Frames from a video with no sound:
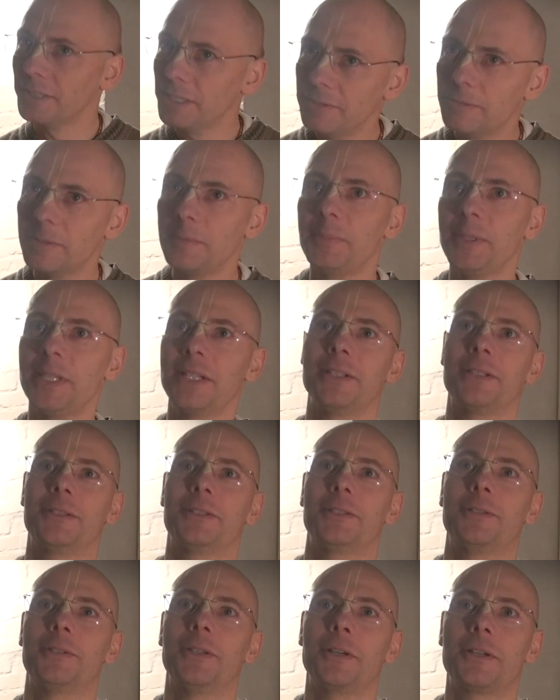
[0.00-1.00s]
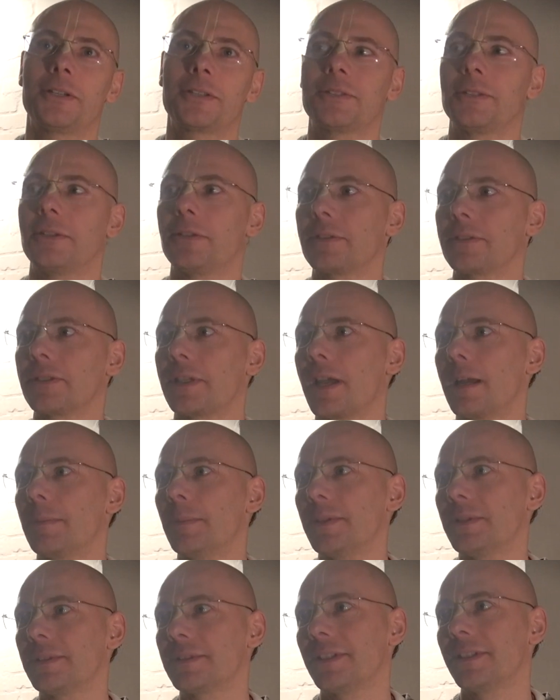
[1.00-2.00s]
even bigger dogs, hogs,
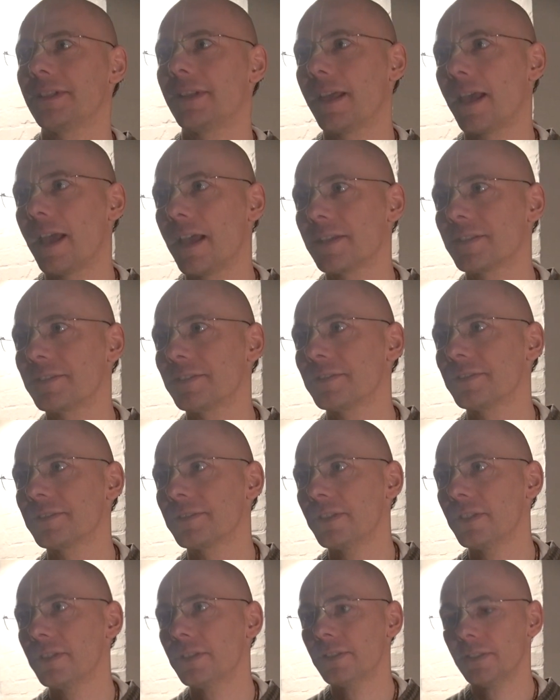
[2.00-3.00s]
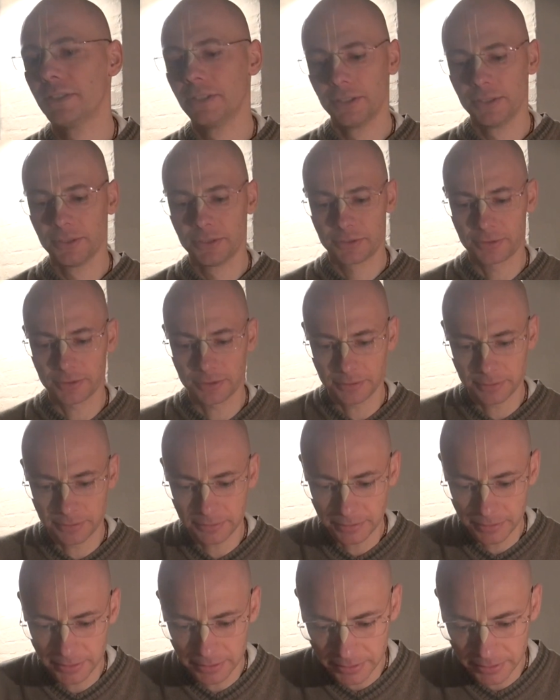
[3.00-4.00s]
camels, and asses. So